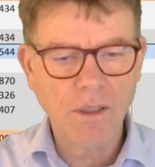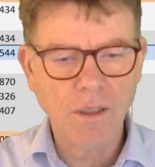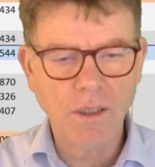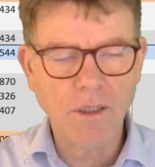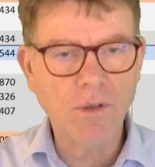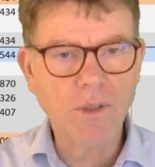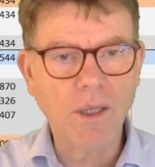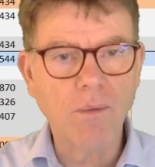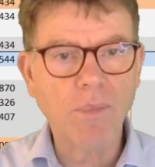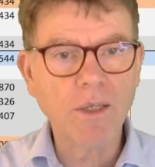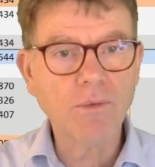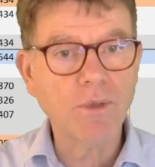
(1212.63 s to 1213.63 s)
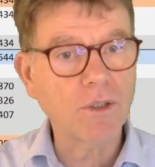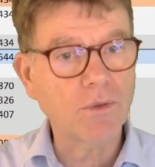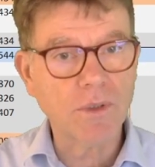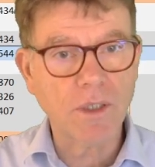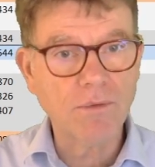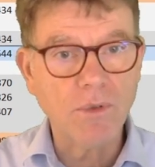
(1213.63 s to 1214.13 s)
in the template when you
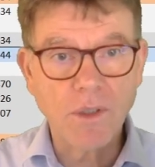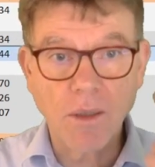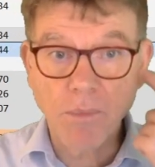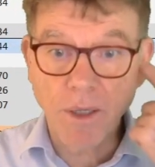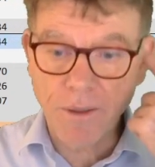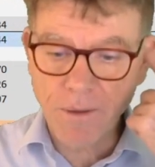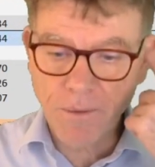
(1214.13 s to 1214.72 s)
save the template.